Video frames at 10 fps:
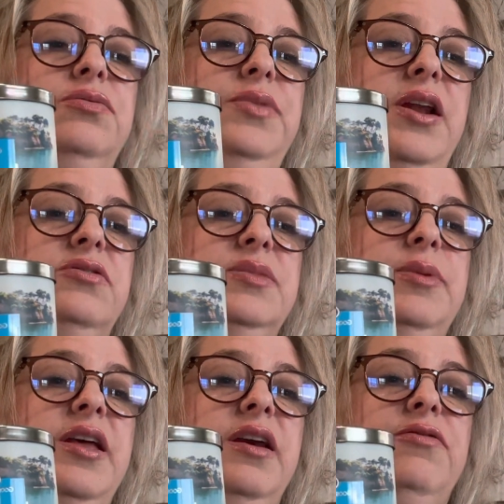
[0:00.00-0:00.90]
they don't smell
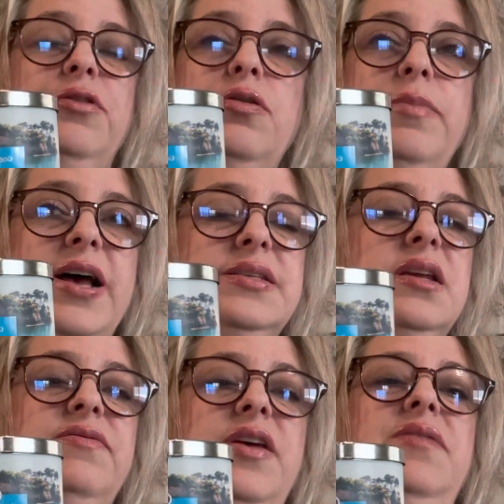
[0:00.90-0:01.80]
like a fruit
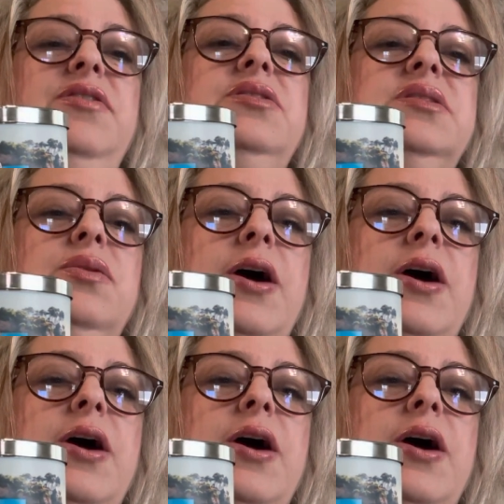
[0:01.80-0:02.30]
basket if they've used the